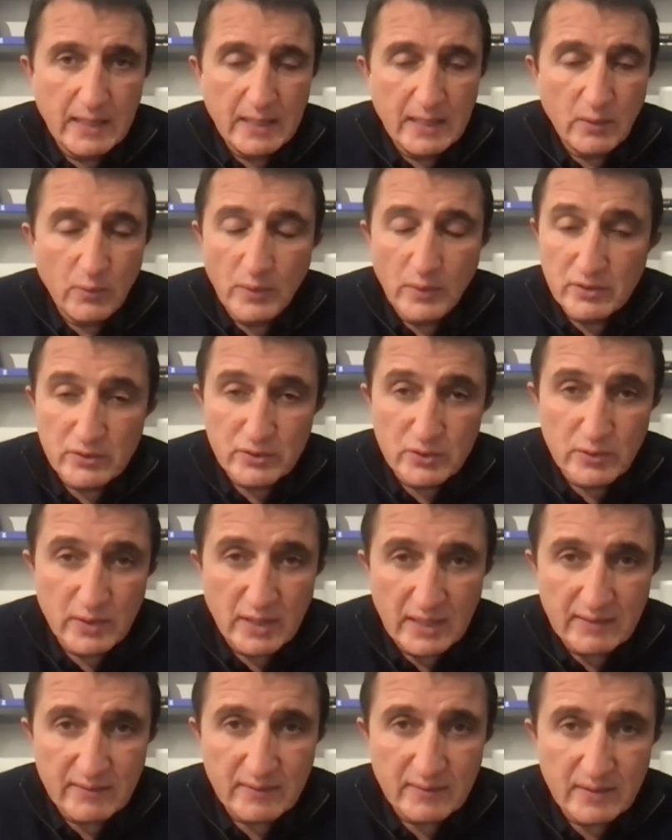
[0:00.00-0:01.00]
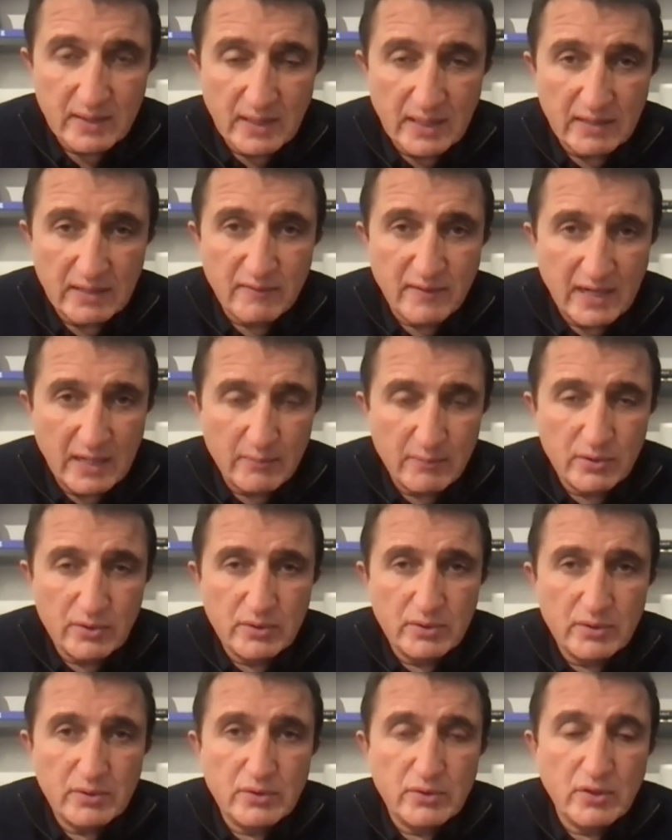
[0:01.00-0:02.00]
Right. We don't do that. At
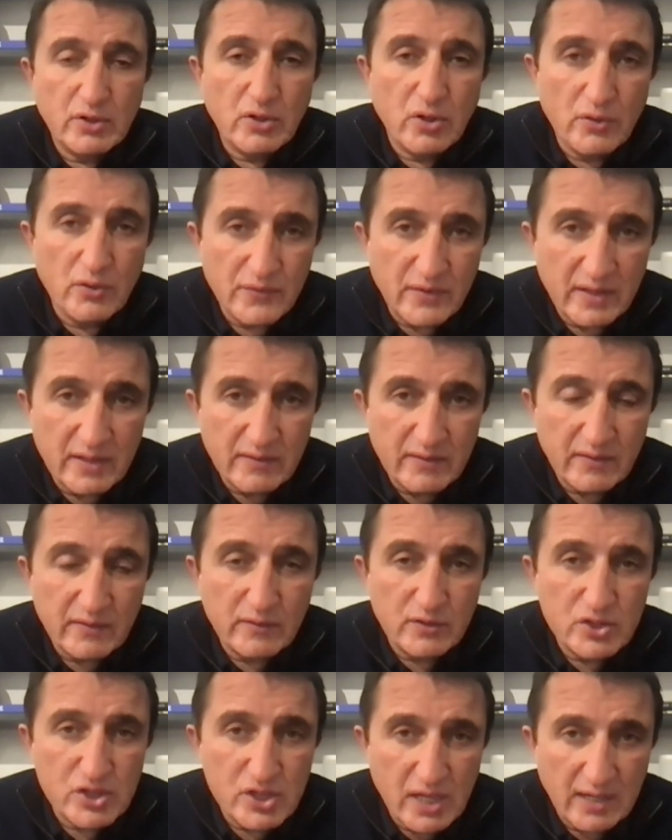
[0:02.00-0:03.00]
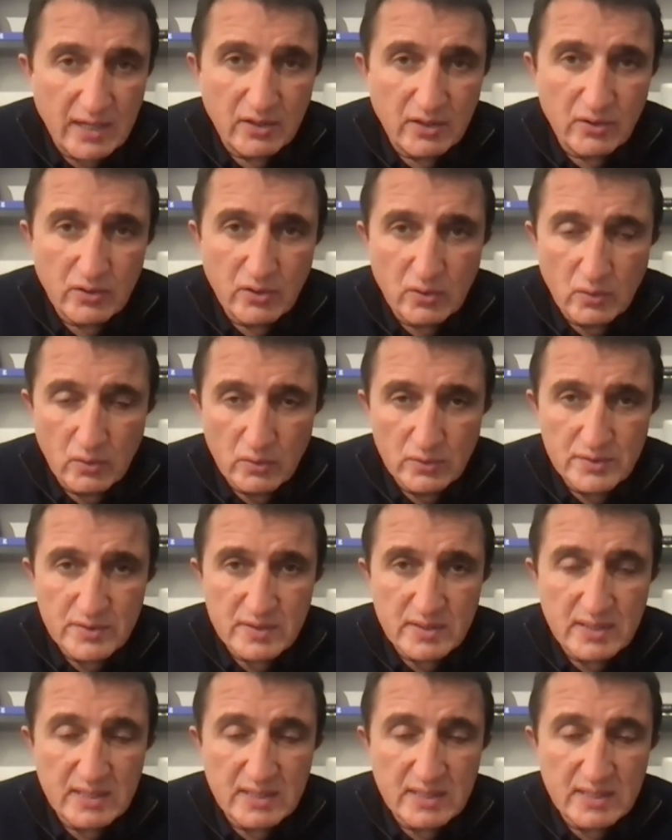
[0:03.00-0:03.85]
Viber, the content of the chat and the calls